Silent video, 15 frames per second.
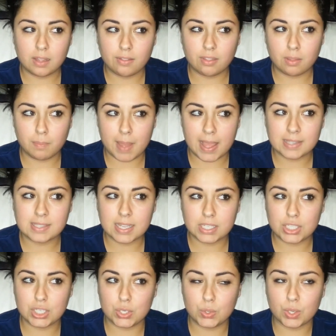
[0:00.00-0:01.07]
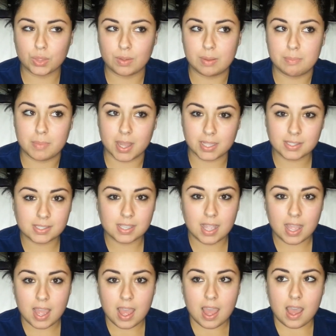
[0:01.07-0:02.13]
the past like two or three months.
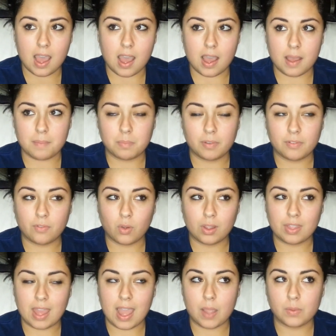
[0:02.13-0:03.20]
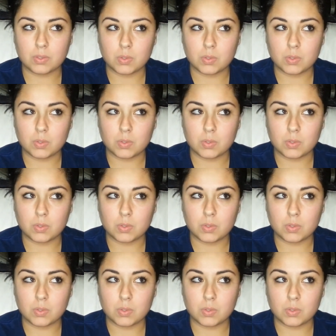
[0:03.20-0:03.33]
Um, before that, I was